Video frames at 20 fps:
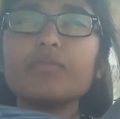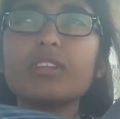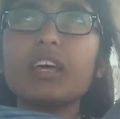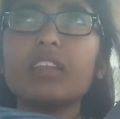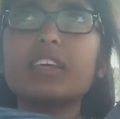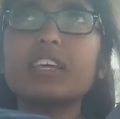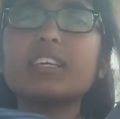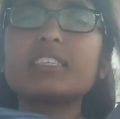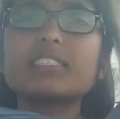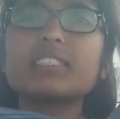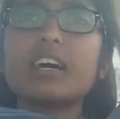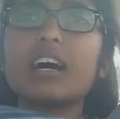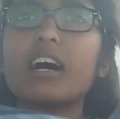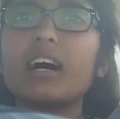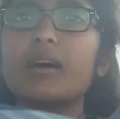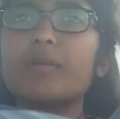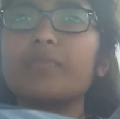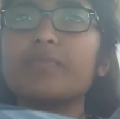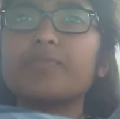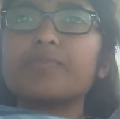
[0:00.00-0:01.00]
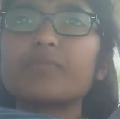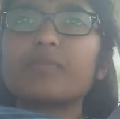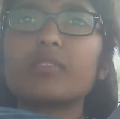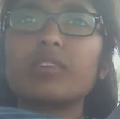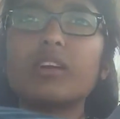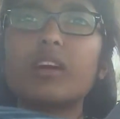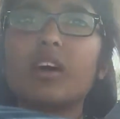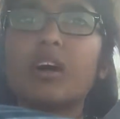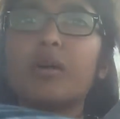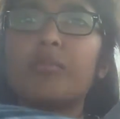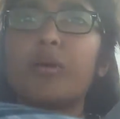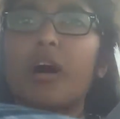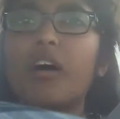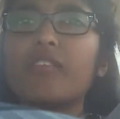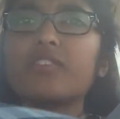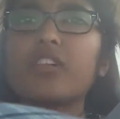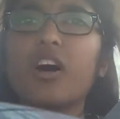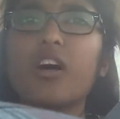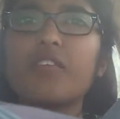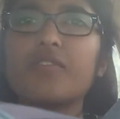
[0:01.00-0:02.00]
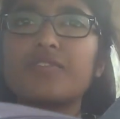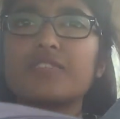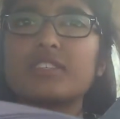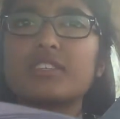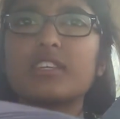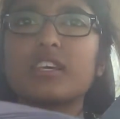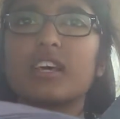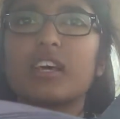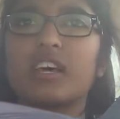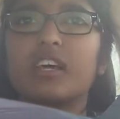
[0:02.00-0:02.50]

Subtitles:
I think it's Pavlov's